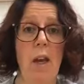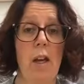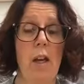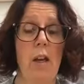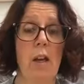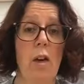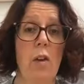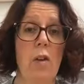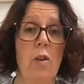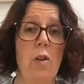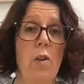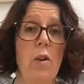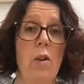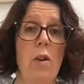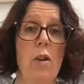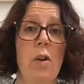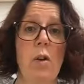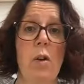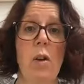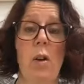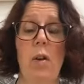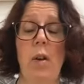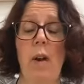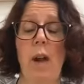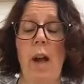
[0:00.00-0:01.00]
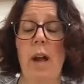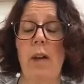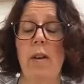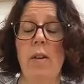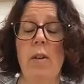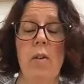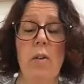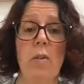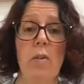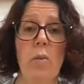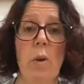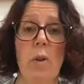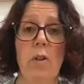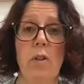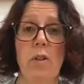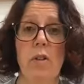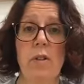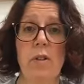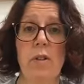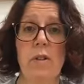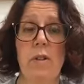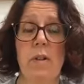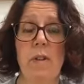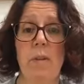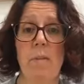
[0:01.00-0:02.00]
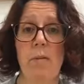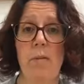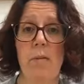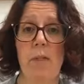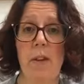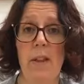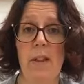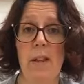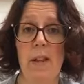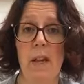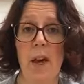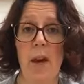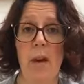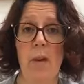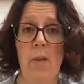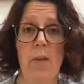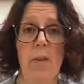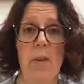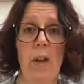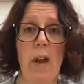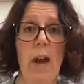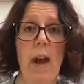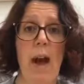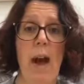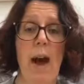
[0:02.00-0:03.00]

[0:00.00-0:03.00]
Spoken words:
You could look online, you could watch some videos.